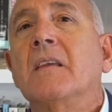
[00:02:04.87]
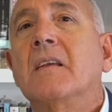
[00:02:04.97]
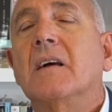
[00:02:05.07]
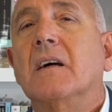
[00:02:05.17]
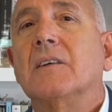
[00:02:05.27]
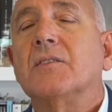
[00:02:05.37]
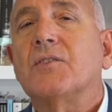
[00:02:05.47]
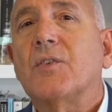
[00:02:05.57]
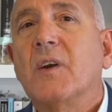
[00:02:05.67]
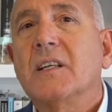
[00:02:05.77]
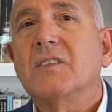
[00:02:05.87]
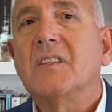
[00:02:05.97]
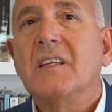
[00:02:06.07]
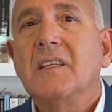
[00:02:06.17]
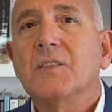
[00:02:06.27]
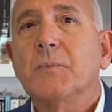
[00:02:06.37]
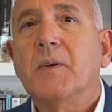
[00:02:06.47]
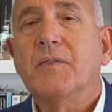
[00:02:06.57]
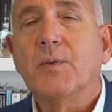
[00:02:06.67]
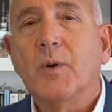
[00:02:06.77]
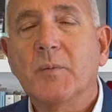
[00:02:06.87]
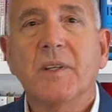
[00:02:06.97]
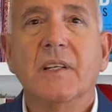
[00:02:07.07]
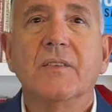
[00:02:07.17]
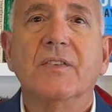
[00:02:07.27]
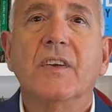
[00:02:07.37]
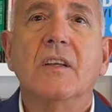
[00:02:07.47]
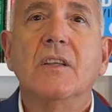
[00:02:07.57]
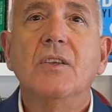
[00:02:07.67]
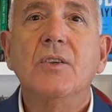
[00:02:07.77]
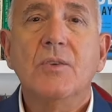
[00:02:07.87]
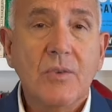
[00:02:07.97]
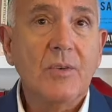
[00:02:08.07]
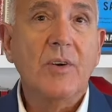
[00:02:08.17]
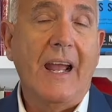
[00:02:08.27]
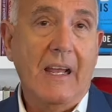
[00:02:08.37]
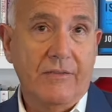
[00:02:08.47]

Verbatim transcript: uh, trust is performative. You have